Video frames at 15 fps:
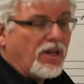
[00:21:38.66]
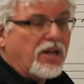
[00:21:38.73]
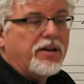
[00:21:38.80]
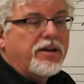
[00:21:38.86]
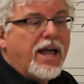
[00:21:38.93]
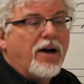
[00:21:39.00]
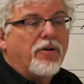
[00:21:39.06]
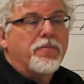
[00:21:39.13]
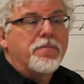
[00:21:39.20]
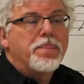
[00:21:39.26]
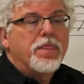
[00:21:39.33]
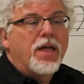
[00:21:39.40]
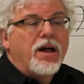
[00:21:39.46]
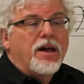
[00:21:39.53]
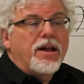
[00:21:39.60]
Now,
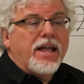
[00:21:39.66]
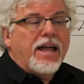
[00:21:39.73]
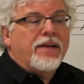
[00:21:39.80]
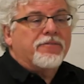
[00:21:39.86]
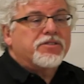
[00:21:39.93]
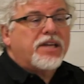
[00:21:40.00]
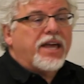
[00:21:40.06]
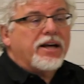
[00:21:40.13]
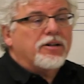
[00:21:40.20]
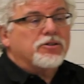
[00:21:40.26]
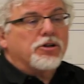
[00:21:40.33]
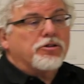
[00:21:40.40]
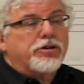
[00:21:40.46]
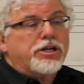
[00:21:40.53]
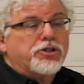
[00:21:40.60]
if scale
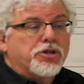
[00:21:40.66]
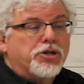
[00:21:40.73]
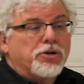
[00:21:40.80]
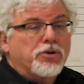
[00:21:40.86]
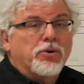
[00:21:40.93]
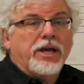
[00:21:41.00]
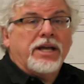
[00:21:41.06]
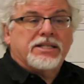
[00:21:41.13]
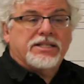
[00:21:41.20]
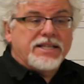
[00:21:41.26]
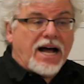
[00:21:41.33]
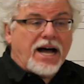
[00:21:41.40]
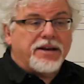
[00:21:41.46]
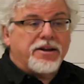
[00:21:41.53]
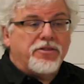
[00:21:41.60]
degree 2 is
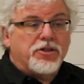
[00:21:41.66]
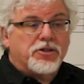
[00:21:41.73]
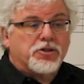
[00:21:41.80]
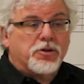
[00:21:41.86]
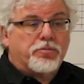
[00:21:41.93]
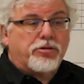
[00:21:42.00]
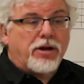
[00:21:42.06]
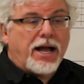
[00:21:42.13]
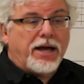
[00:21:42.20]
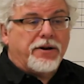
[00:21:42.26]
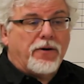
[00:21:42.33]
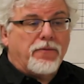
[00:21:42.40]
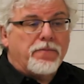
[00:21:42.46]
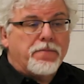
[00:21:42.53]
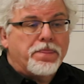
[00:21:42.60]
not in the
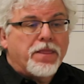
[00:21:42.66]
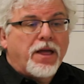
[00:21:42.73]
soprano,